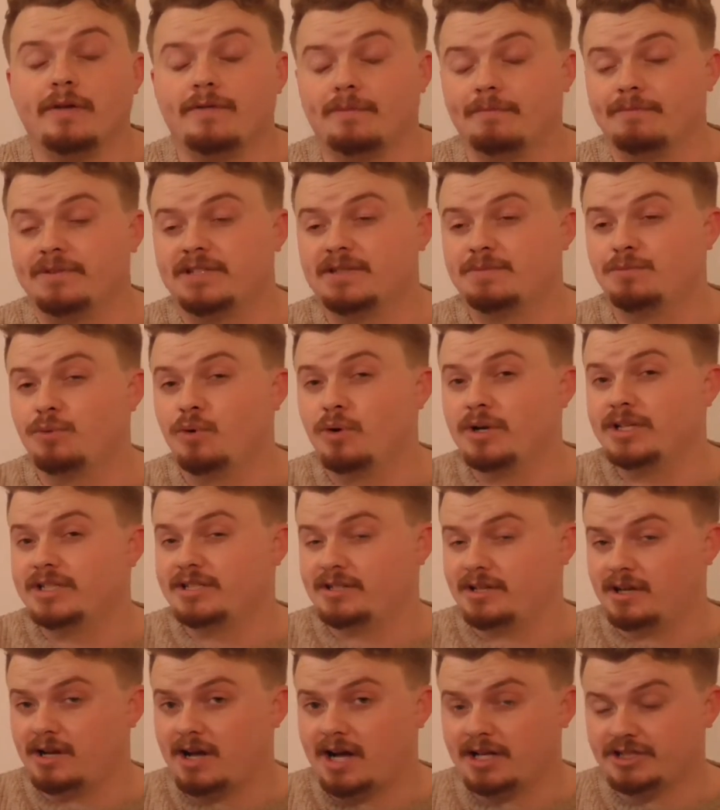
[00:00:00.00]
from
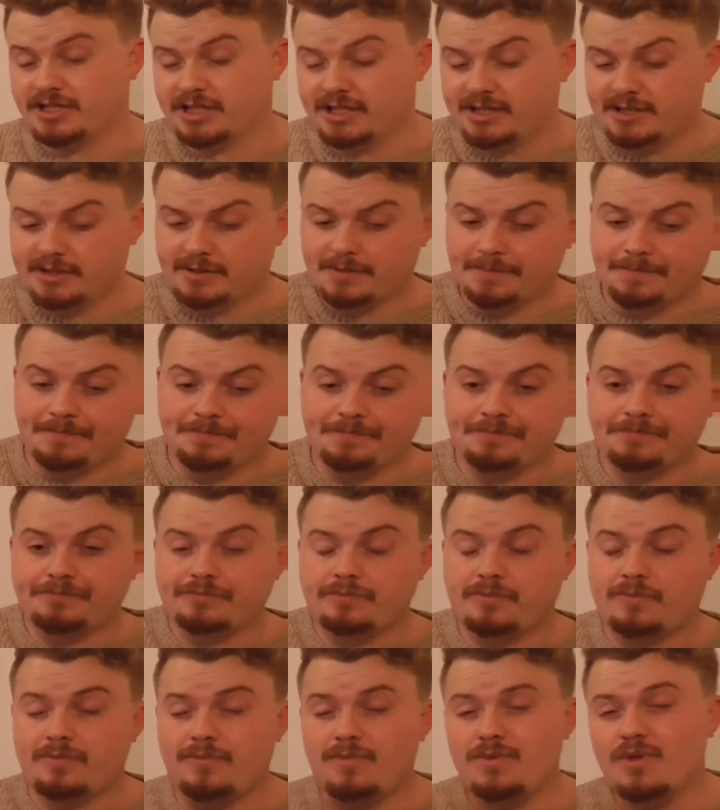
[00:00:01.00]
smallest to largest,
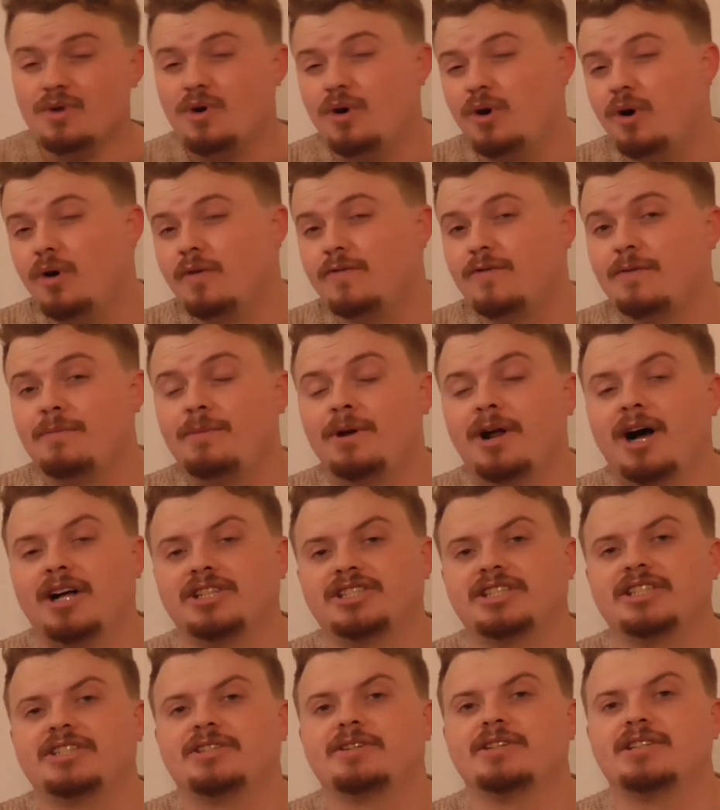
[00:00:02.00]
or from
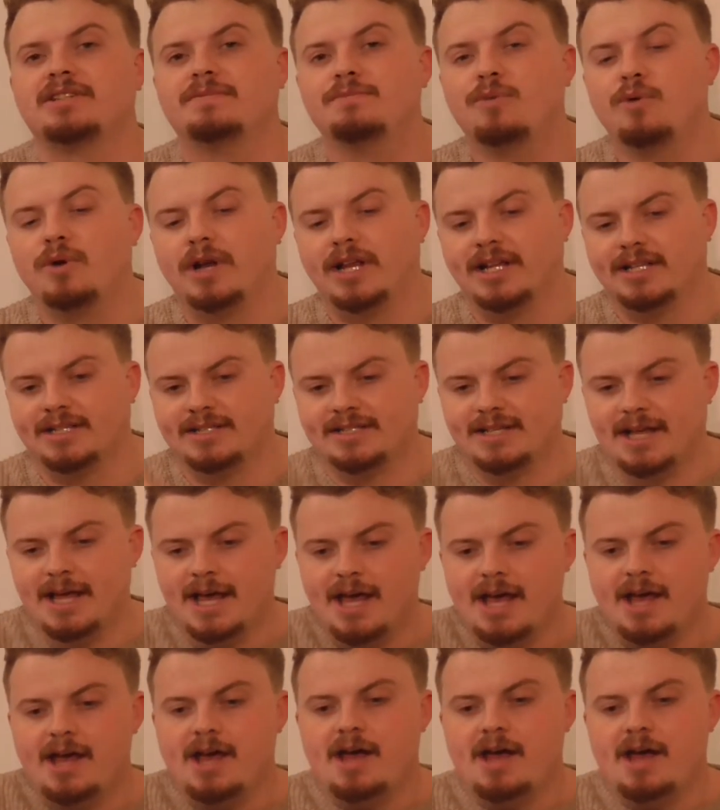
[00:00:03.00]
largest to smallest.